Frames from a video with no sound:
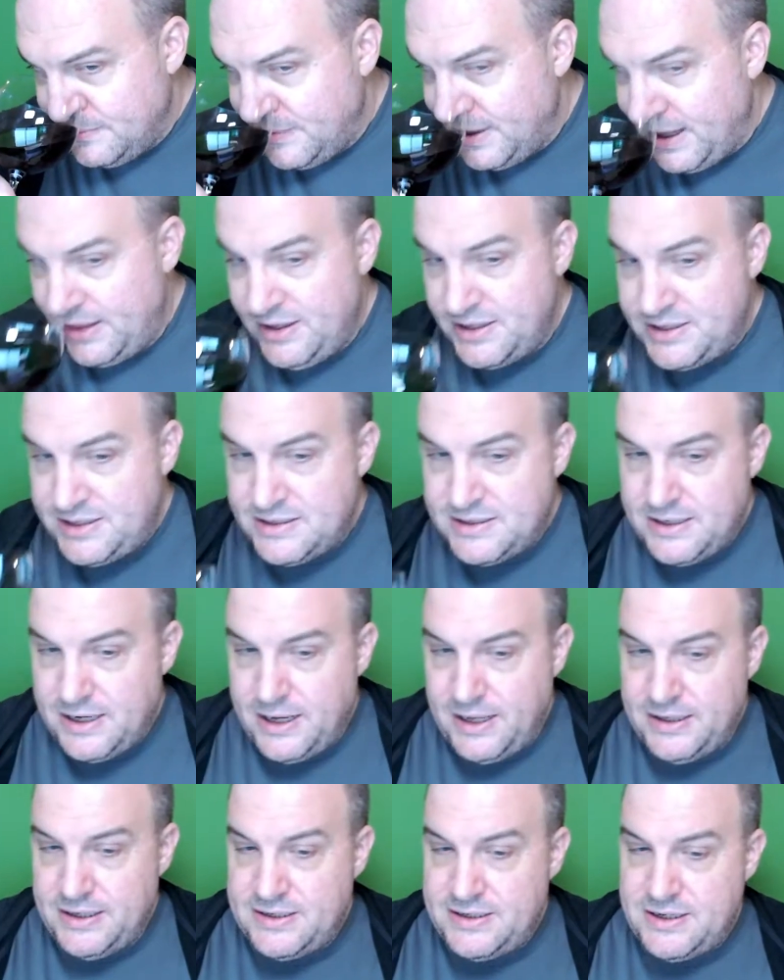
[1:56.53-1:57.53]
And this is
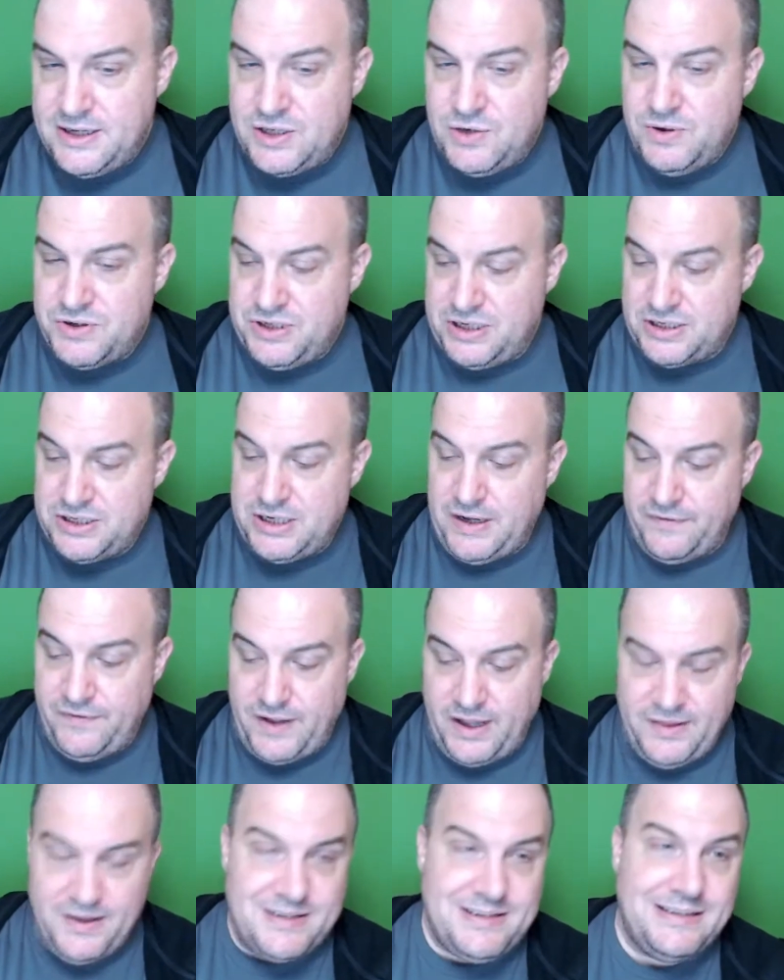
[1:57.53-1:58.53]
interesting stuff.
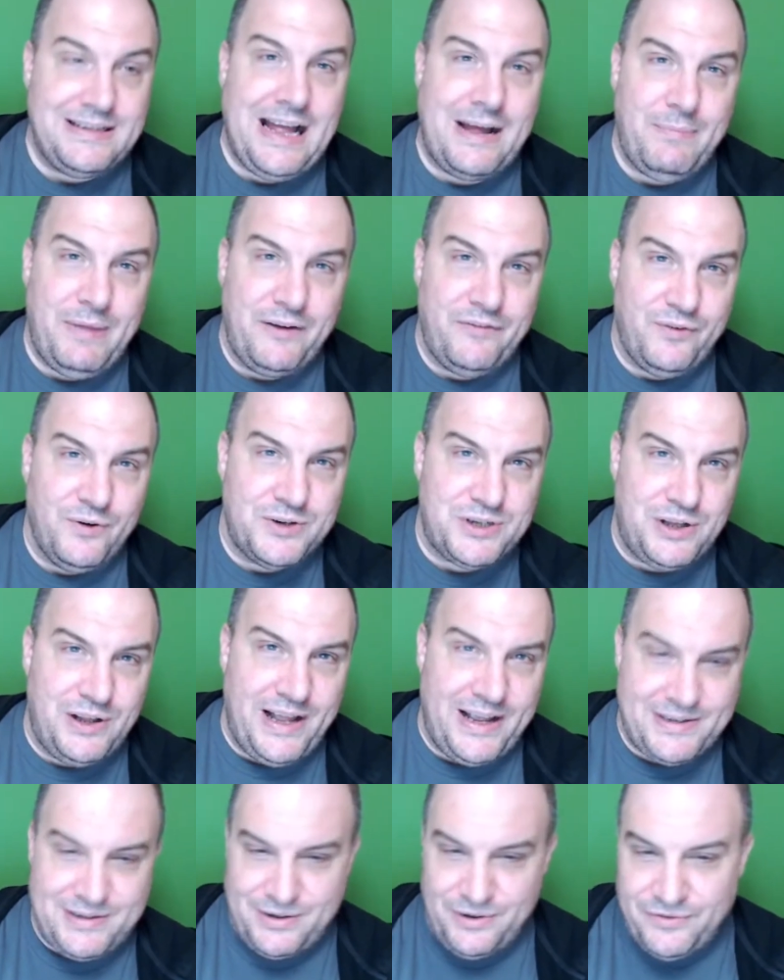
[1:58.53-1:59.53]
This is not my first
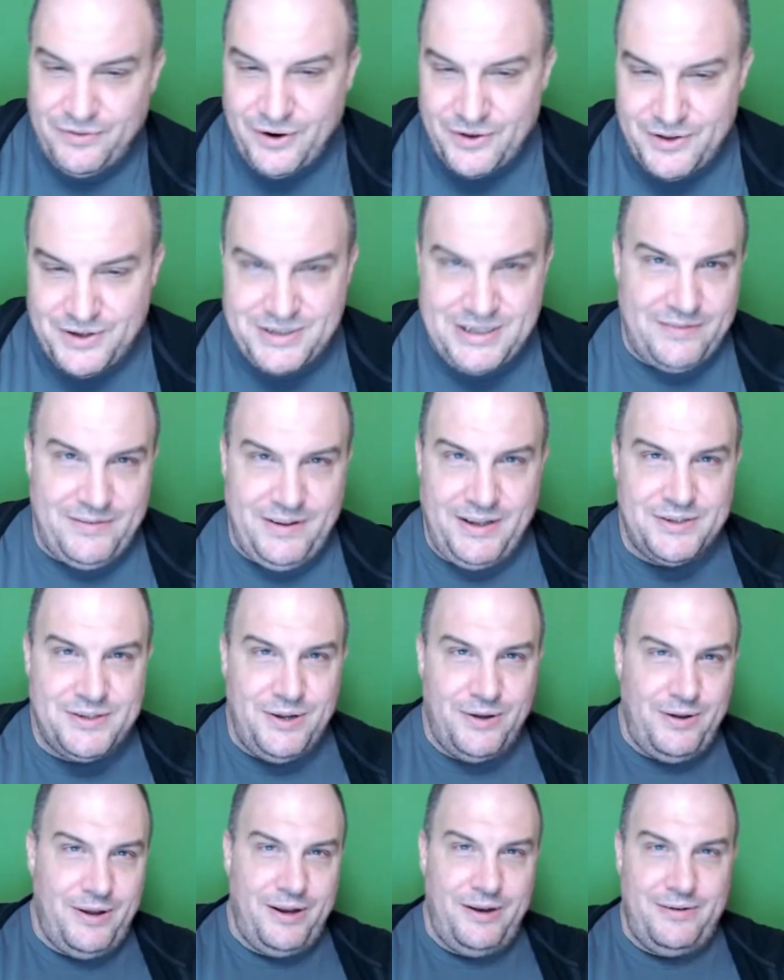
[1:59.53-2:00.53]
glass so far this evening,
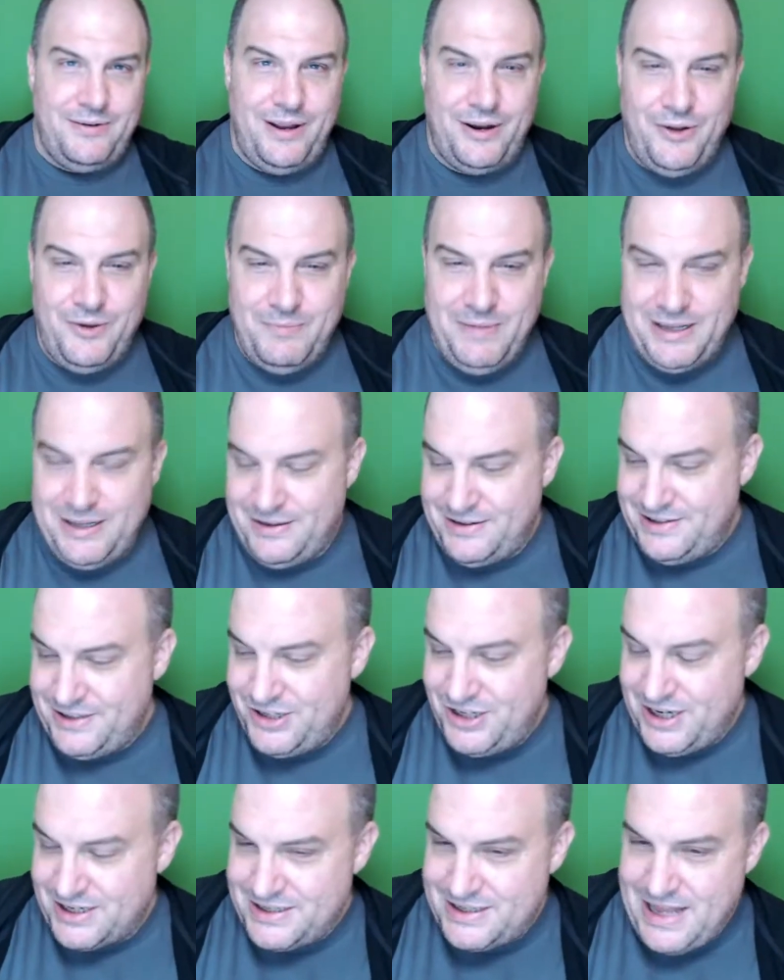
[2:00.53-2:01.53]
so I don't mean to
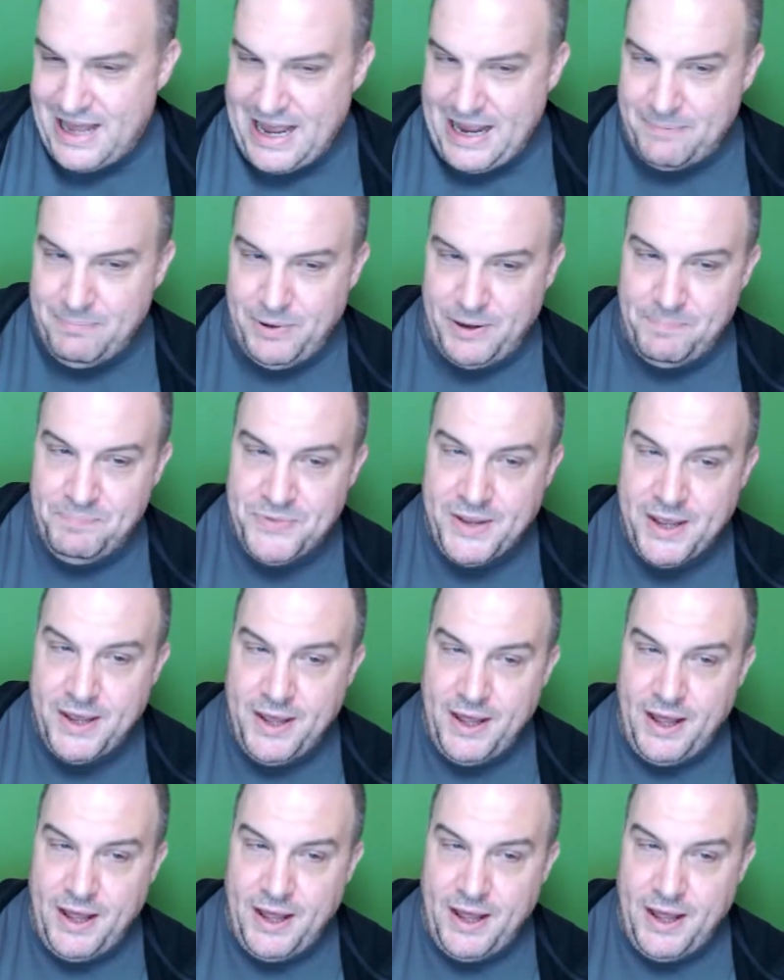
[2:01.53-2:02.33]
suggest that. But